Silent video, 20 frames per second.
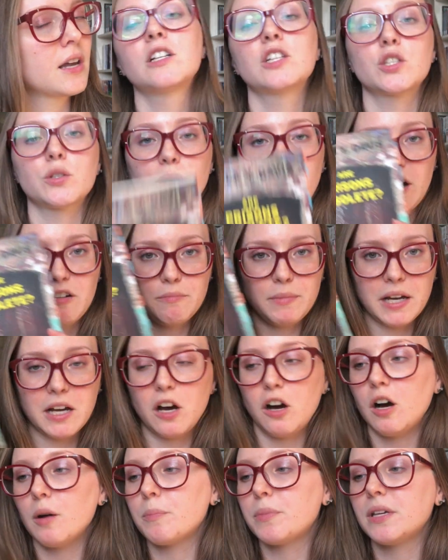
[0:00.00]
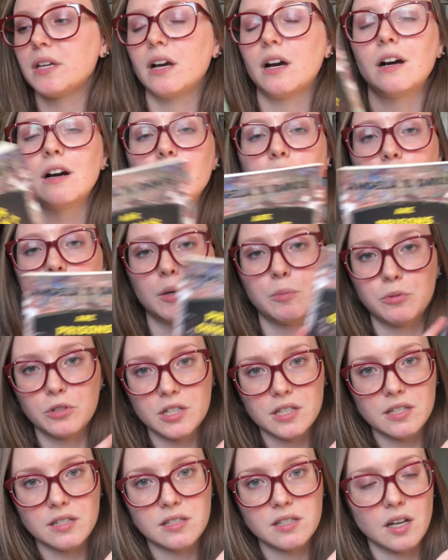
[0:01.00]
So I have my copy of Our
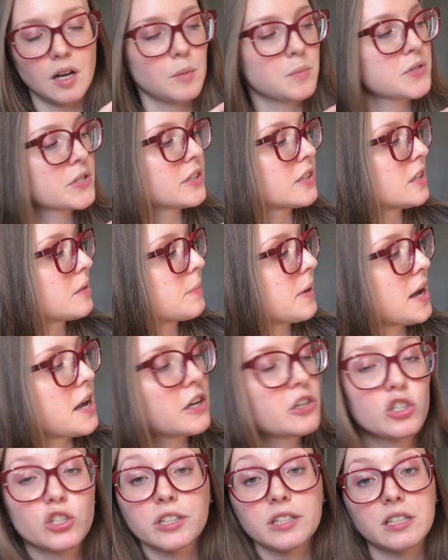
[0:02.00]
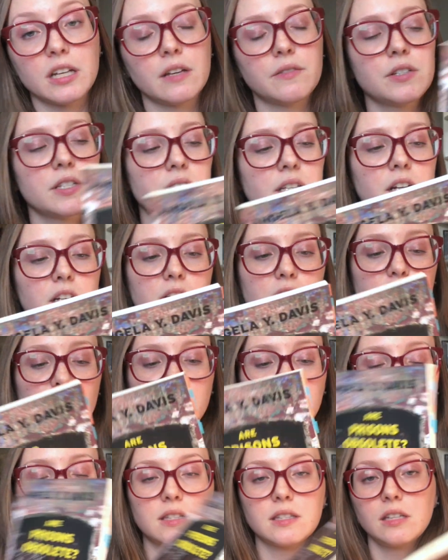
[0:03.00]
Prison's Obsolete by Angela Davis here, and as you
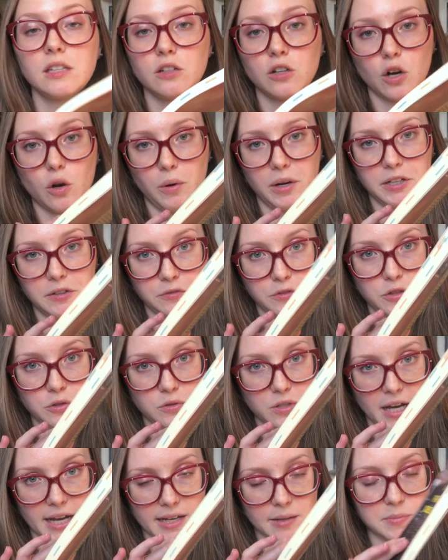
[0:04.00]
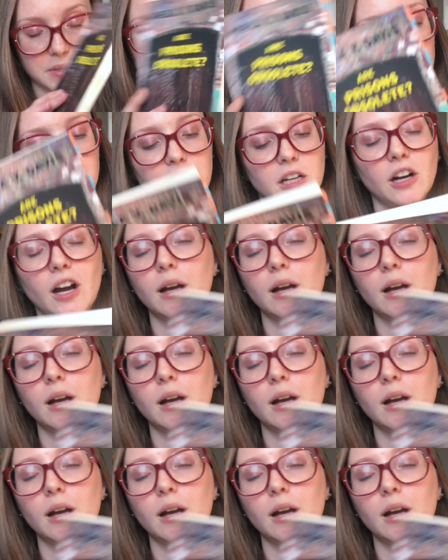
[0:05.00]
can see, there are quite a few tabs in here.